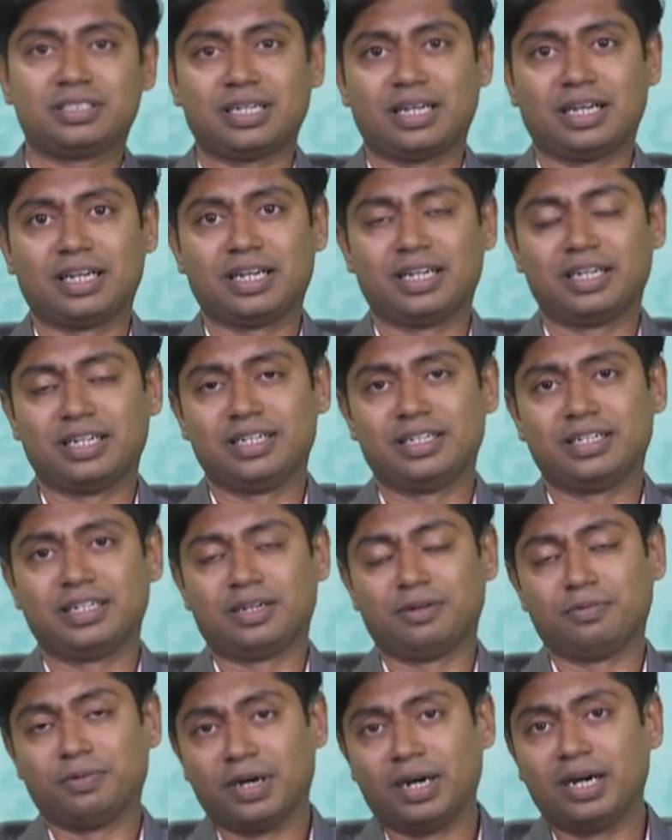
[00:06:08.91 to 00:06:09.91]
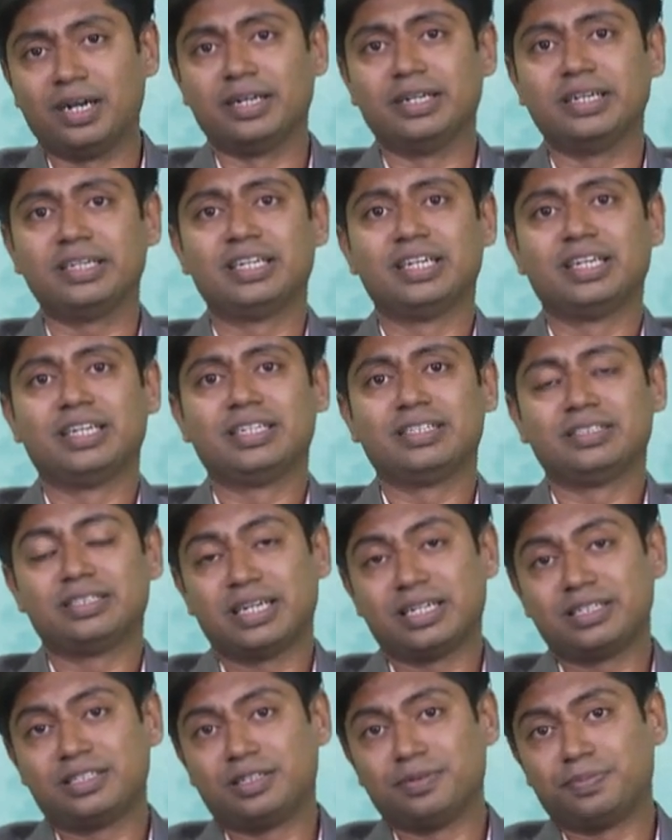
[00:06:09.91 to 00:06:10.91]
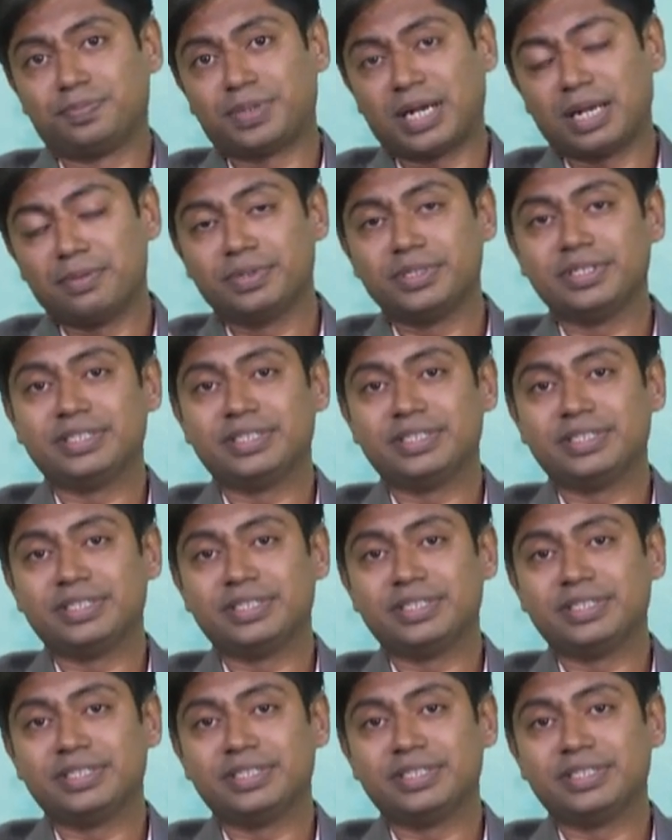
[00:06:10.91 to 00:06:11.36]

I have heard that the primary